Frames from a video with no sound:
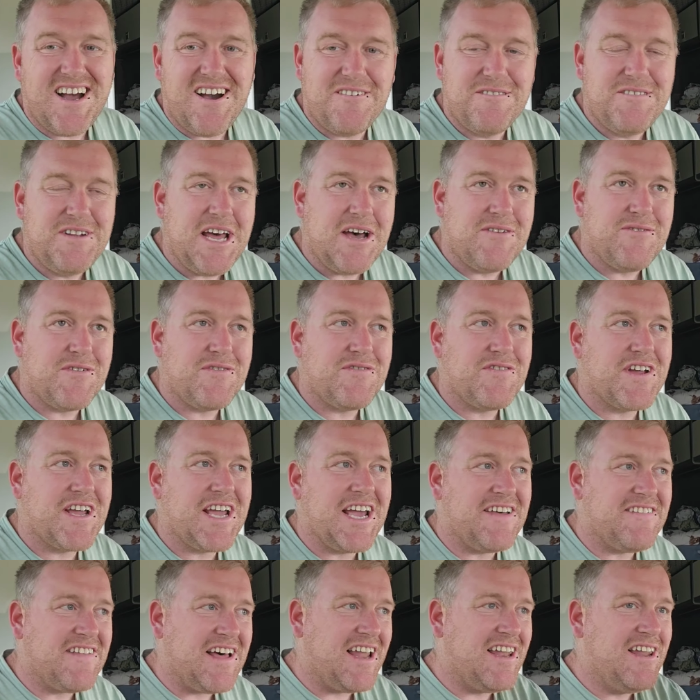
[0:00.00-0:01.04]
I'll never
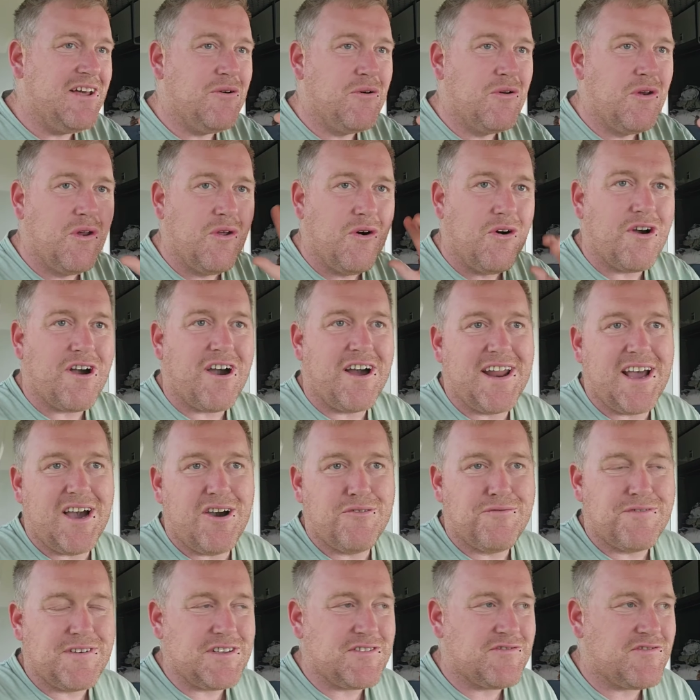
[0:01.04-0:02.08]
forget that little look on
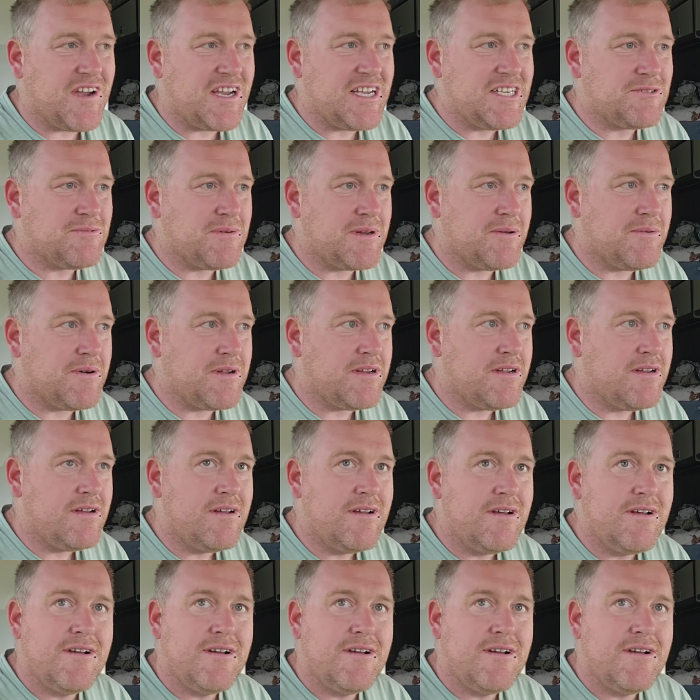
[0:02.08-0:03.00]
Alfie's face when he went,